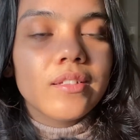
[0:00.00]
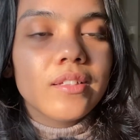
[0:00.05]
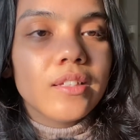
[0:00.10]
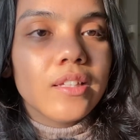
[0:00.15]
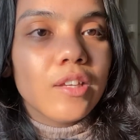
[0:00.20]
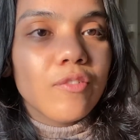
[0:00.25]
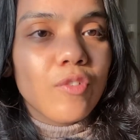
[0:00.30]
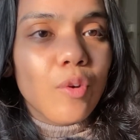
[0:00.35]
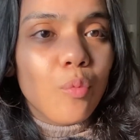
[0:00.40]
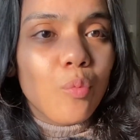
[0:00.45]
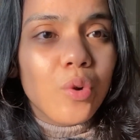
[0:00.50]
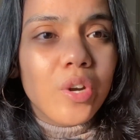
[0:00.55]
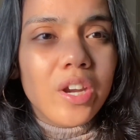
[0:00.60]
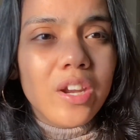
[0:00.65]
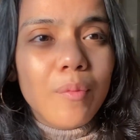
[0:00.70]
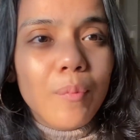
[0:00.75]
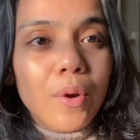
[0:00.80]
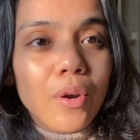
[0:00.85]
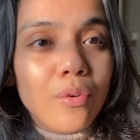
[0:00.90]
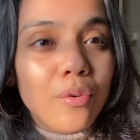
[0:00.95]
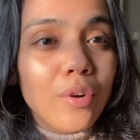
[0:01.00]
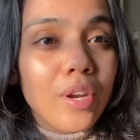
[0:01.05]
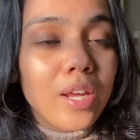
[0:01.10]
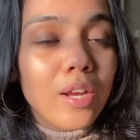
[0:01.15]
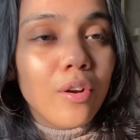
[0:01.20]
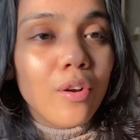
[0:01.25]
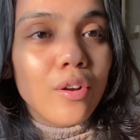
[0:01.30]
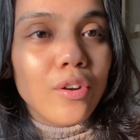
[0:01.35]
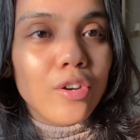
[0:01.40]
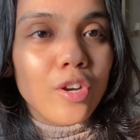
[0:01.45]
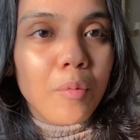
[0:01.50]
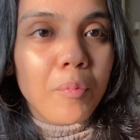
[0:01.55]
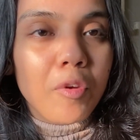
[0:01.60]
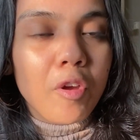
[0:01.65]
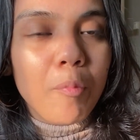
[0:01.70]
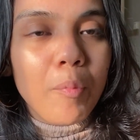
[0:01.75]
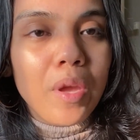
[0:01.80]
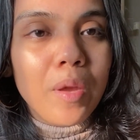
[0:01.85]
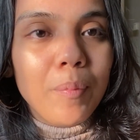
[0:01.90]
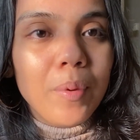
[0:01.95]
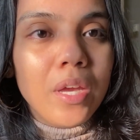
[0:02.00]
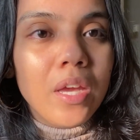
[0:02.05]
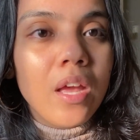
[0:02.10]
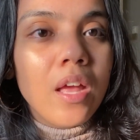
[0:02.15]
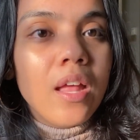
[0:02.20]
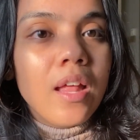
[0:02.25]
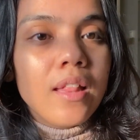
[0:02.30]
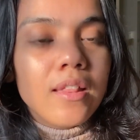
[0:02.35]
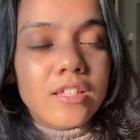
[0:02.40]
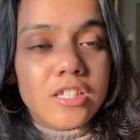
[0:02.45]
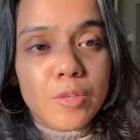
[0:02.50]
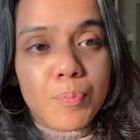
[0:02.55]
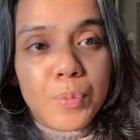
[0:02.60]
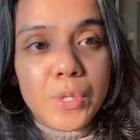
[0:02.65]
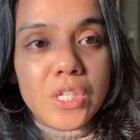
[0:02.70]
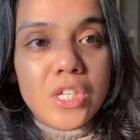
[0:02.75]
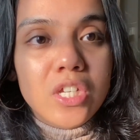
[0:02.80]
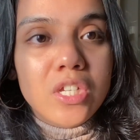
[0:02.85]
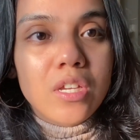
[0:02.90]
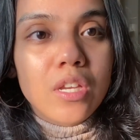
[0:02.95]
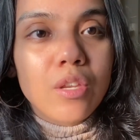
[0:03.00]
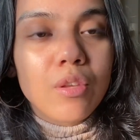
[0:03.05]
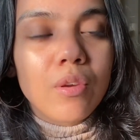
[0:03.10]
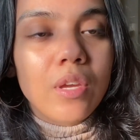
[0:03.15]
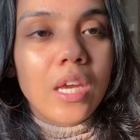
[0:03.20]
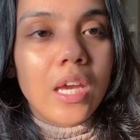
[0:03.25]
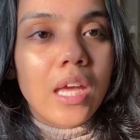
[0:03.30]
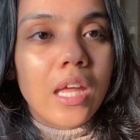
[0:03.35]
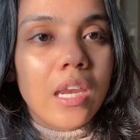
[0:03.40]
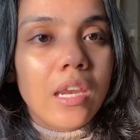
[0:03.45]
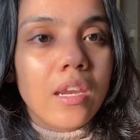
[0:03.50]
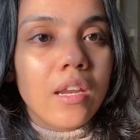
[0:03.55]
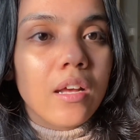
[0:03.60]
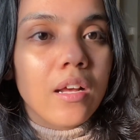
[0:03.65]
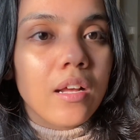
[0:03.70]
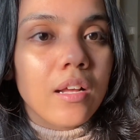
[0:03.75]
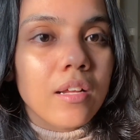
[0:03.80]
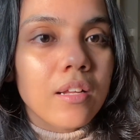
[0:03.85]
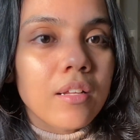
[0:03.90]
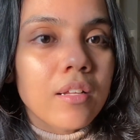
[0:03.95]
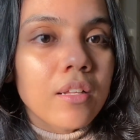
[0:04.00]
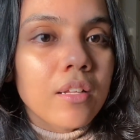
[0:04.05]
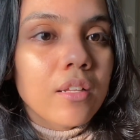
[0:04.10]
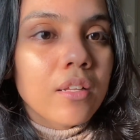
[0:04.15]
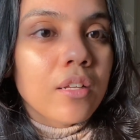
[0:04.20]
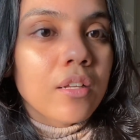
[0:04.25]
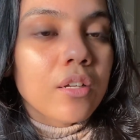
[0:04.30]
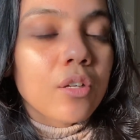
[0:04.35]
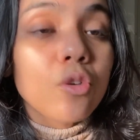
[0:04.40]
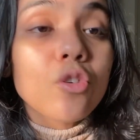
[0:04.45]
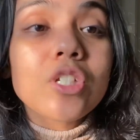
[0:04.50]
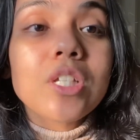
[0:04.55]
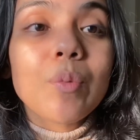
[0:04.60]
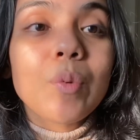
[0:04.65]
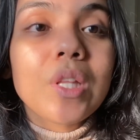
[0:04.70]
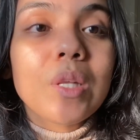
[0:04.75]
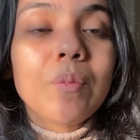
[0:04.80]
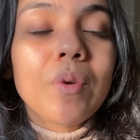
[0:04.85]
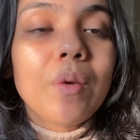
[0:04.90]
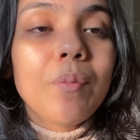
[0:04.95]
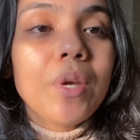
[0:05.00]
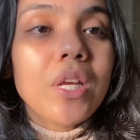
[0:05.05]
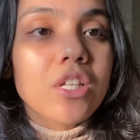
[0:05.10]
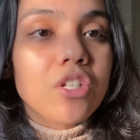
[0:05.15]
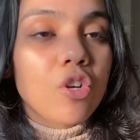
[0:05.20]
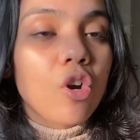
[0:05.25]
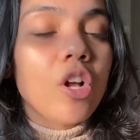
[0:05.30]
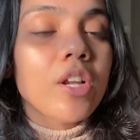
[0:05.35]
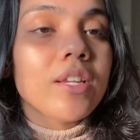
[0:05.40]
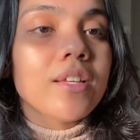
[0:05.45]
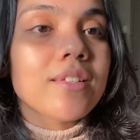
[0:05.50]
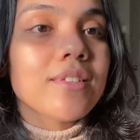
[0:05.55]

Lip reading: if you're worried about rolling on top of your baby, there's a position you can co-sleep with your baby. It's called